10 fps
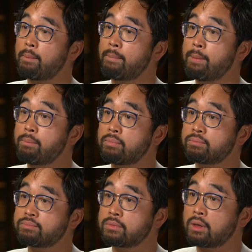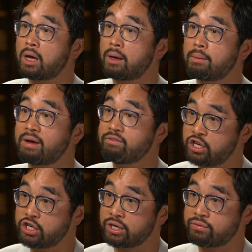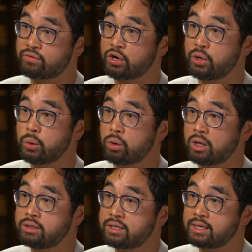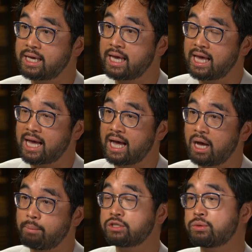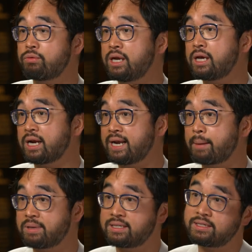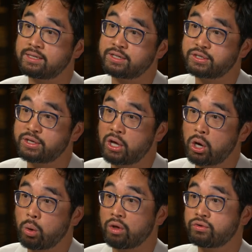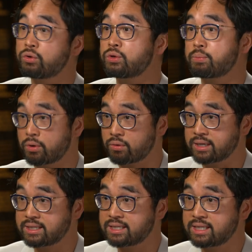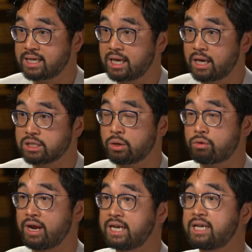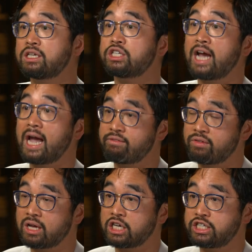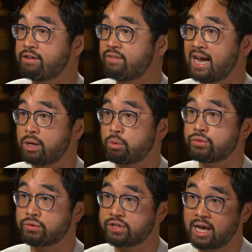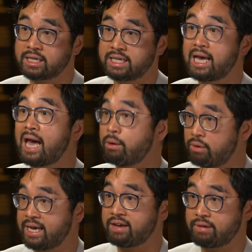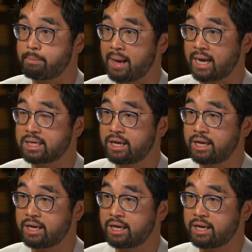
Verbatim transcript: my my vision for a New World um, is to really connect businesses with social progress. So creating the shared, uh, shared value with society and really giving back.